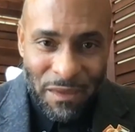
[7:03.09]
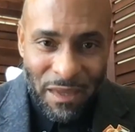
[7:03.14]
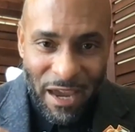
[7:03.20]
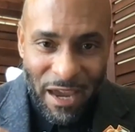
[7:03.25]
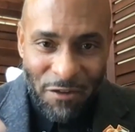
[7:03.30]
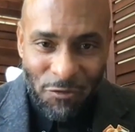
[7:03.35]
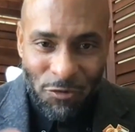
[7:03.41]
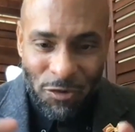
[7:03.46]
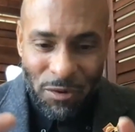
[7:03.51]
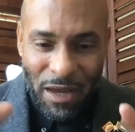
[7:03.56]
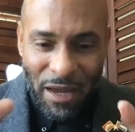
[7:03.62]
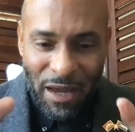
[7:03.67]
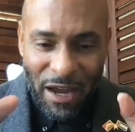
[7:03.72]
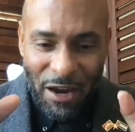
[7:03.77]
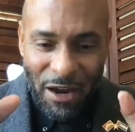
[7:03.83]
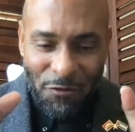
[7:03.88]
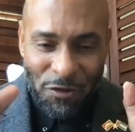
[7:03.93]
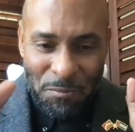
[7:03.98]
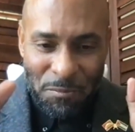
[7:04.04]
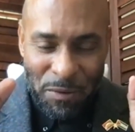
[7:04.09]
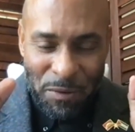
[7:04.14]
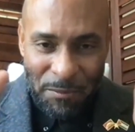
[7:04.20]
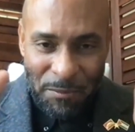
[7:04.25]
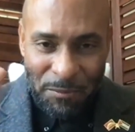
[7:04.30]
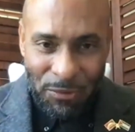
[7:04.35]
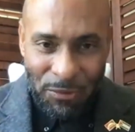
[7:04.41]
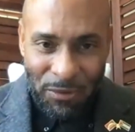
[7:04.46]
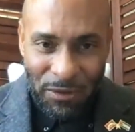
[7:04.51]
Every
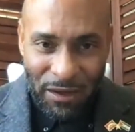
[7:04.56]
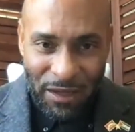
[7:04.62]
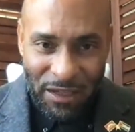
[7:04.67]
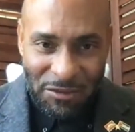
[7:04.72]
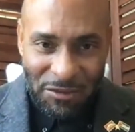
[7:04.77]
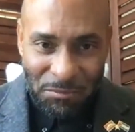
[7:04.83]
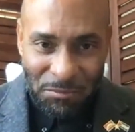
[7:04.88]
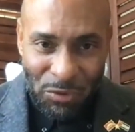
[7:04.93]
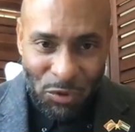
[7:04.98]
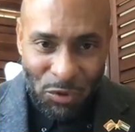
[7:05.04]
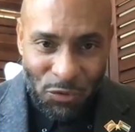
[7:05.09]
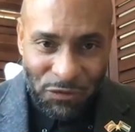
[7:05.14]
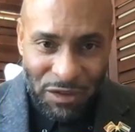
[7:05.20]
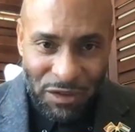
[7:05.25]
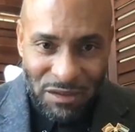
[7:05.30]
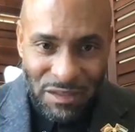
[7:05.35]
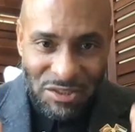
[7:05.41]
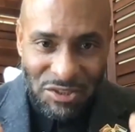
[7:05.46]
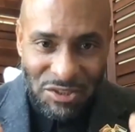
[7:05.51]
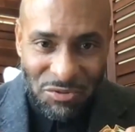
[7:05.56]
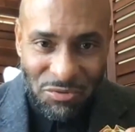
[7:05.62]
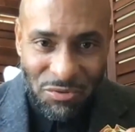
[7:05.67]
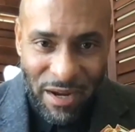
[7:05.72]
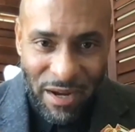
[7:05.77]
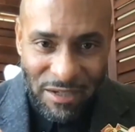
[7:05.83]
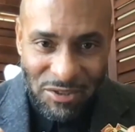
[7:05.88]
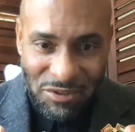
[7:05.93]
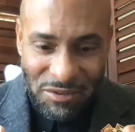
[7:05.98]
people is moved in this
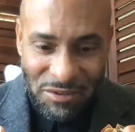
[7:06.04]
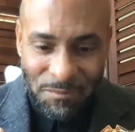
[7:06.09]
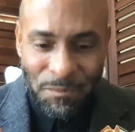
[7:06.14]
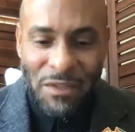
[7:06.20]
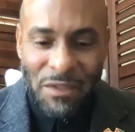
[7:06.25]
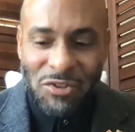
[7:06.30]
direction.